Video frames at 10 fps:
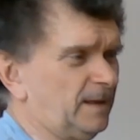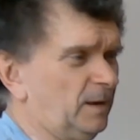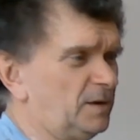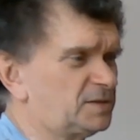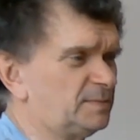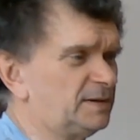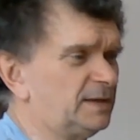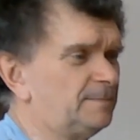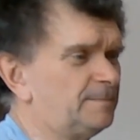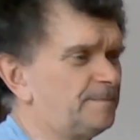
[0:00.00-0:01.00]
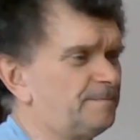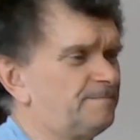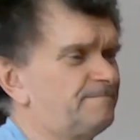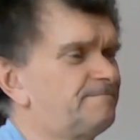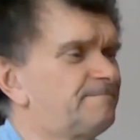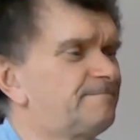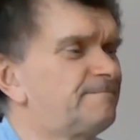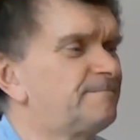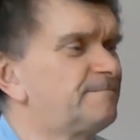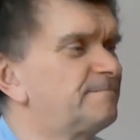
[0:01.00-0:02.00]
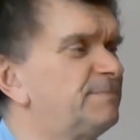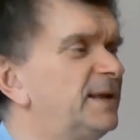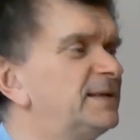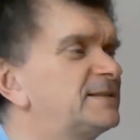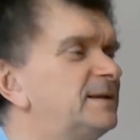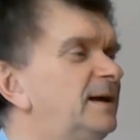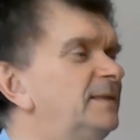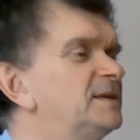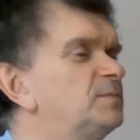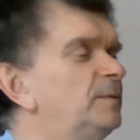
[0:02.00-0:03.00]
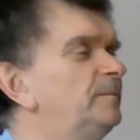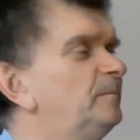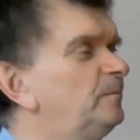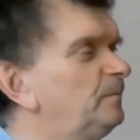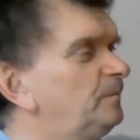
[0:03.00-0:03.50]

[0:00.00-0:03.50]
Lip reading: Losmandy plates like this one.